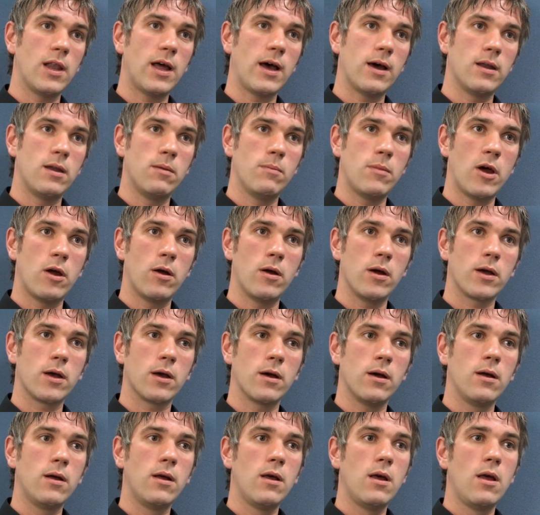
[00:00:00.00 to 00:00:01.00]
Latin
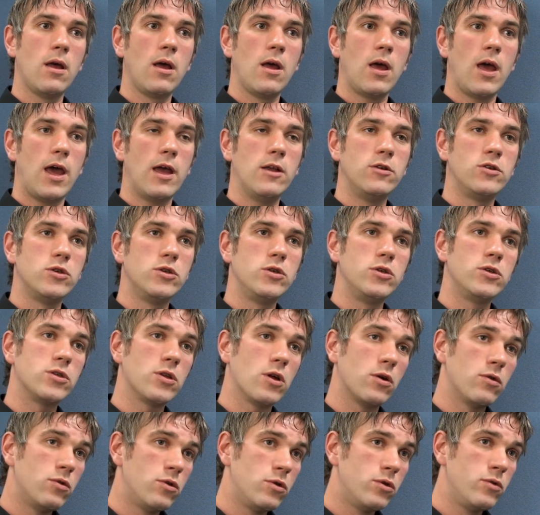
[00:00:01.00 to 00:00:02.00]
America, introduced
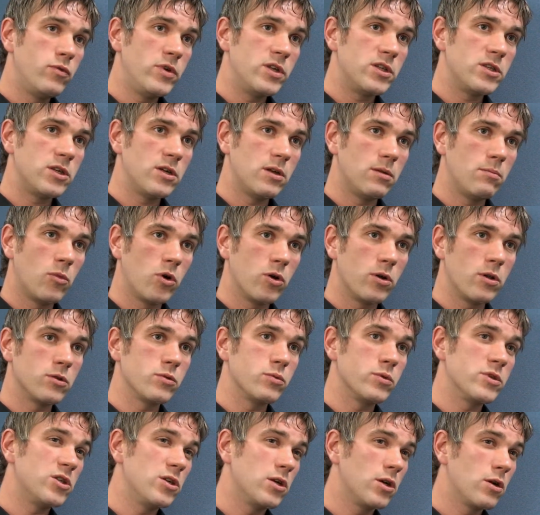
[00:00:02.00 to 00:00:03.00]
their own retail models,
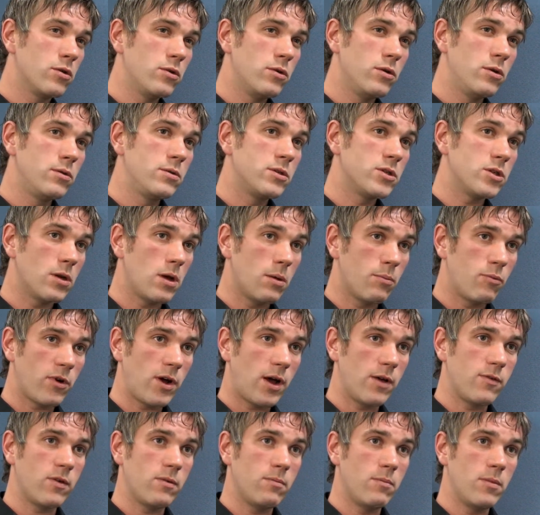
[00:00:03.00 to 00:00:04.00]
which includes a
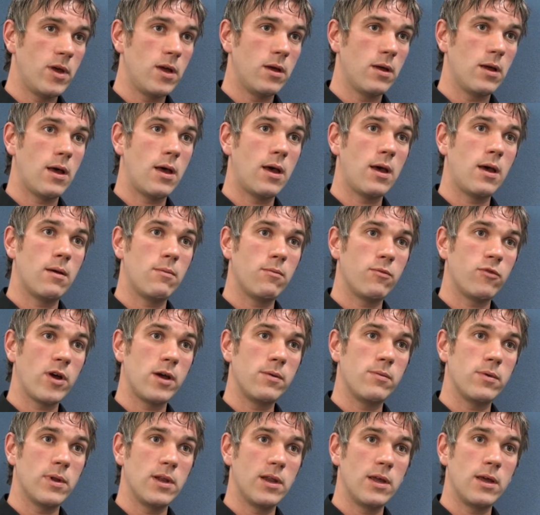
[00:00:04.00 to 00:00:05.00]
private
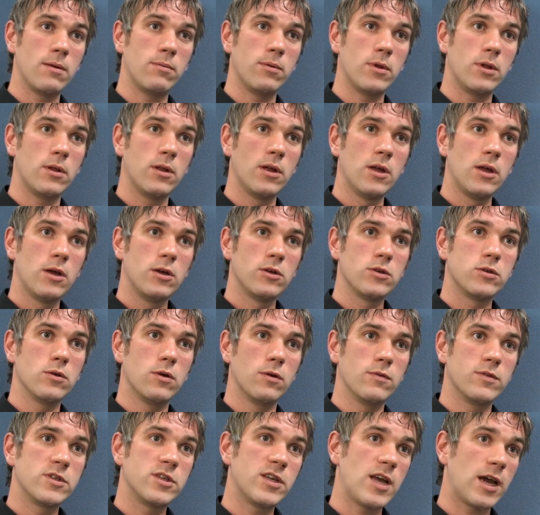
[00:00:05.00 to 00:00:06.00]
label
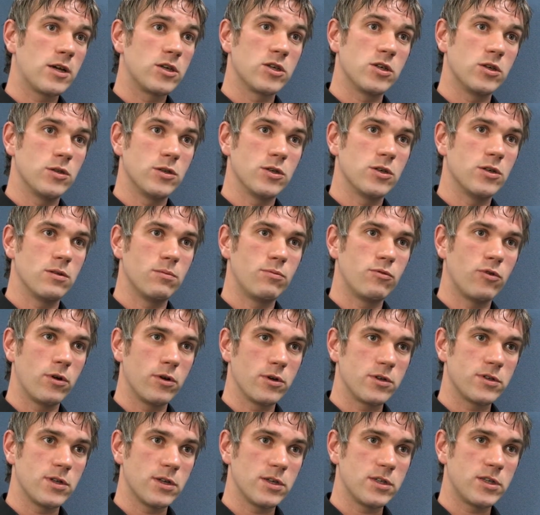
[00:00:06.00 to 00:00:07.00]
sort of section to the
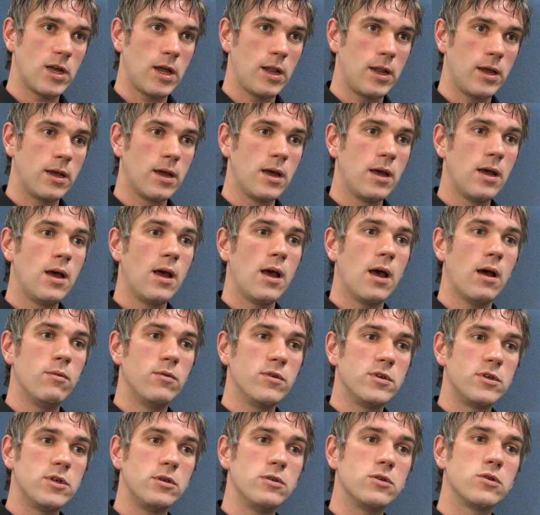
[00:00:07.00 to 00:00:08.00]
products they're selling. And
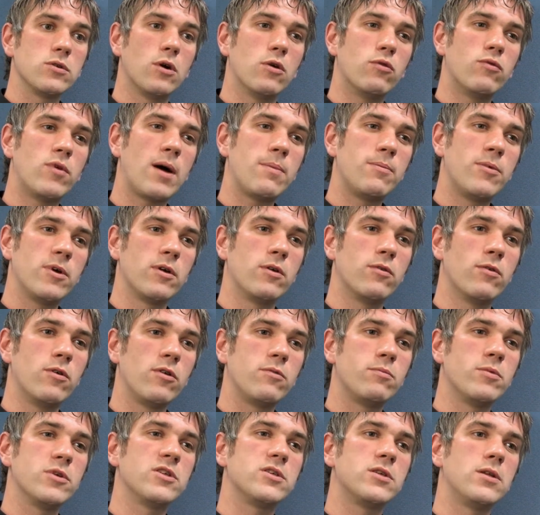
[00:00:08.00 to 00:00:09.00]
we've seen sort of rapid
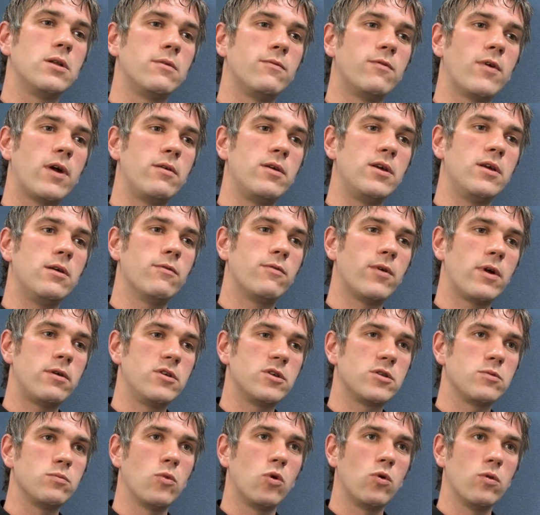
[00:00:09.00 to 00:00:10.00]
growth, but still very,
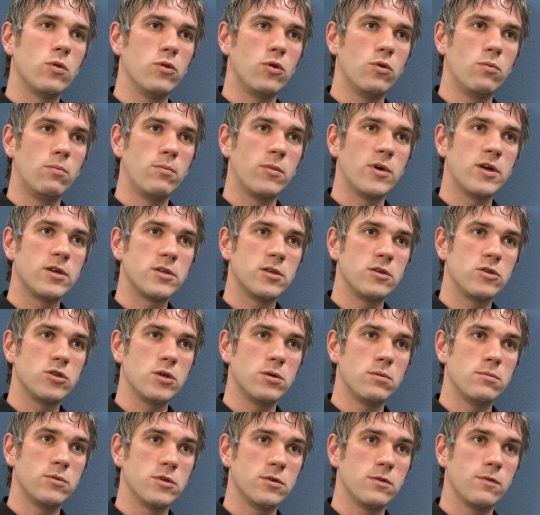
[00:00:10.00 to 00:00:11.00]
very small numbers in
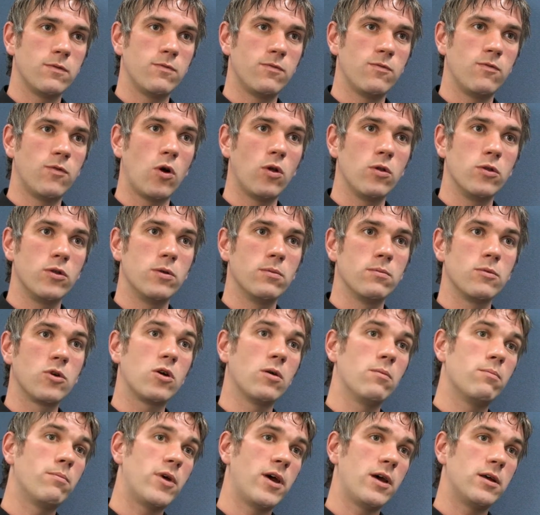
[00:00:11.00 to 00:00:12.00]
terms of volume
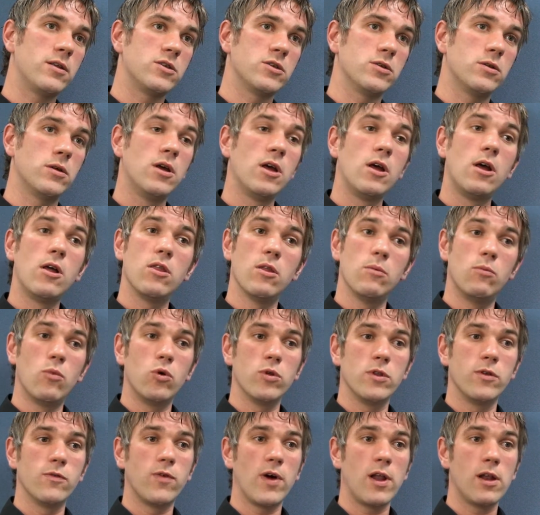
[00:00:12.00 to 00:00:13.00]
compared to the
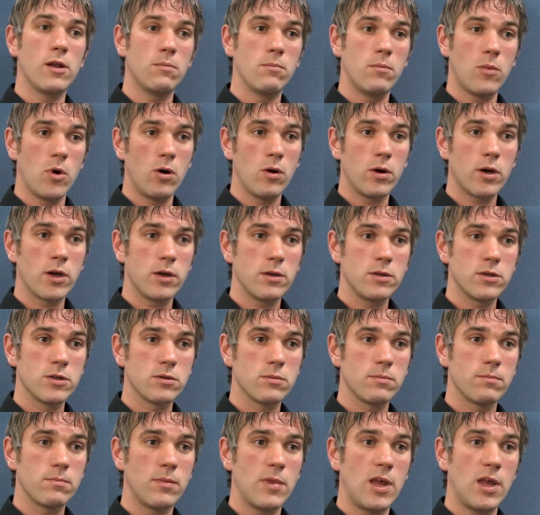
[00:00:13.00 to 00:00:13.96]
more developed markets.